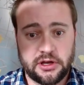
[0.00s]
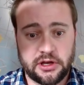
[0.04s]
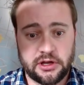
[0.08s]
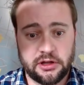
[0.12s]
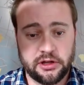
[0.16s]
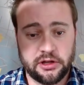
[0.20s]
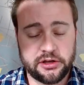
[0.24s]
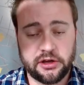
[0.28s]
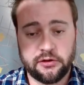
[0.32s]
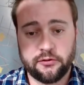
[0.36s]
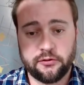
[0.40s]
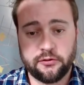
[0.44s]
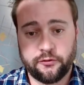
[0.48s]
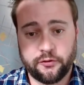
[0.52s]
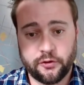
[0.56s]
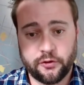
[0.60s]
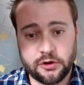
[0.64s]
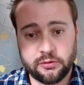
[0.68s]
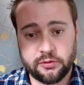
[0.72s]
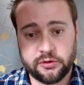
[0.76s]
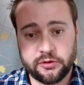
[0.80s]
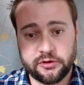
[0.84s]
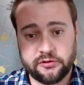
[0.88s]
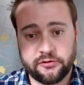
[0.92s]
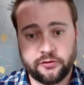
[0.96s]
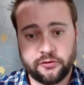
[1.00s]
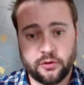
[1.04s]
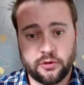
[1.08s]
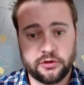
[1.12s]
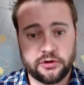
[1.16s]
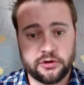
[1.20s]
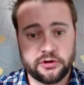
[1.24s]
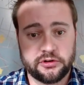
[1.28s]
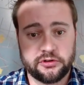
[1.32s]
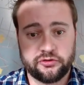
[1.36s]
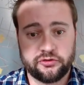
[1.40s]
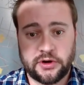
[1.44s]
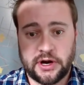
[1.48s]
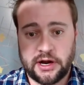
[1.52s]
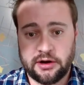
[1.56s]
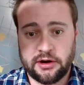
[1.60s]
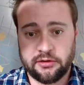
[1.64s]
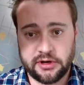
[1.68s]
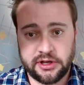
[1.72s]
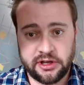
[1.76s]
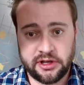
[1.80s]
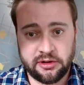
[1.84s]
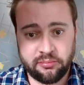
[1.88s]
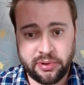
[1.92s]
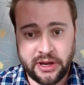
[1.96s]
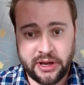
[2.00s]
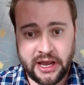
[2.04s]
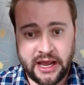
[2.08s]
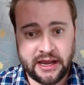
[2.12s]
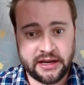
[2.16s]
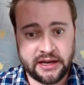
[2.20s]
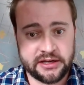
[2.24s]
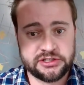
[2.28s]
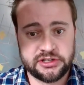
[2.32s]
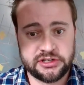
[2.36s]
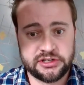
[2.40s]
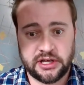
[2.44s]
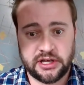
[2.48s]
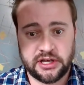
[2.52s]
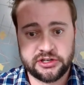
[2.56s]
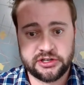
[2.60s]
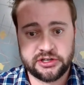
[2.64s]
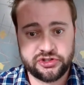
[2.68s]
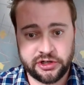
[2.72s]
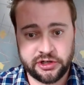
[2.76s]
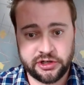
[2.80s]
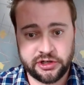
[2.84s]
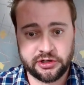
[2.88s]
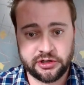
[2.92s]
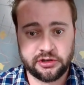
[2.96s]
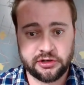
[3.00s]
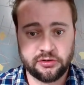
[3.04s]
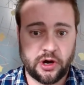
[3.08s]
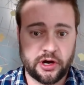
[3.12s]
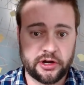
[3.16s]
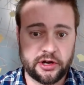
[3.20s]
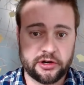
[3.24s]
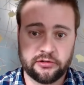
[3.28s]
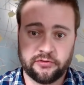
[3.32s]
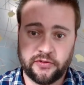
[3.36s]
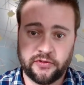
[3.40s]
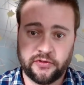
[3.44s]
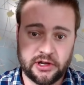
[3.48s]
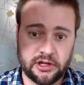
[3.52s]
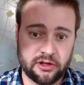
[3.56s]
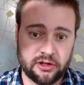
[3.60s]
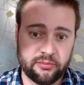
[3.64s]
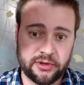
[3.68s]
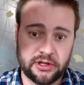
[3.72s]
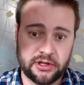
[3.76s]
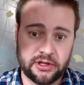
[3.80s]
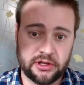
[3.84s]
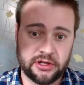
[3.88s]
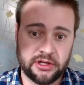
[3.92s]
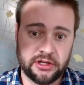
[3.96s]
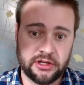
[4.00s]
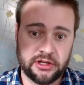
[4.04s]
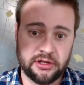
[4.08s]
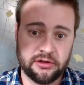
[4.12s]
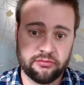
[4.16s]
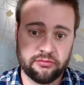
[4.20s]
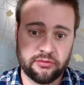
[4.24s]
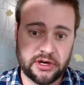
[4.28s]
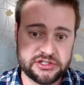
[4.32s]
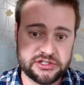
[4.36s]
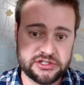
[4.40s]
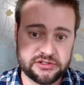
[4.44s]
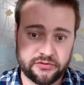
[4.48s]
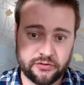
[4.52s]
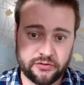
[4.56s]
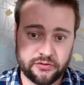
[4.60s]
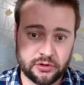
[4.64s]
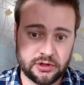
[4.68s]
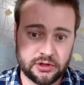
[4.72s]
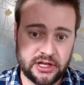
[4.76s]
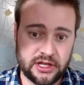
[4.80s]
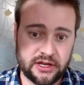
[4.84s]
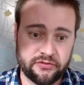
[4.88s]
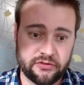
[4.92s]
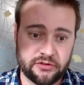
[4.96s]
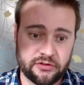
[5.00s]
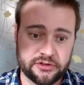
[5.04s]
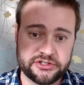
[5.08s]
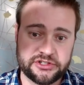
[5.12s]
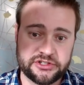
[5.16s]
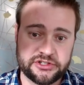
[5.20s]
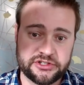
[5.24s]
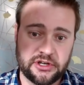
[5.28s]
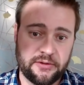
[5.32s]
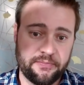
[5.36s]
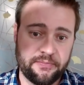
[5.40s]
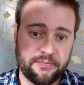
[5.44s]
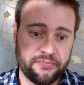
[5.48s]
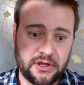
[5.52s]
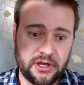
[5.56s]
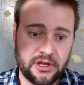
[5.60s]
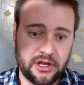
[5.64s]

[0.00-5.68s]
uh, looking forward for drought impacts next year, water availability, reservoir levels,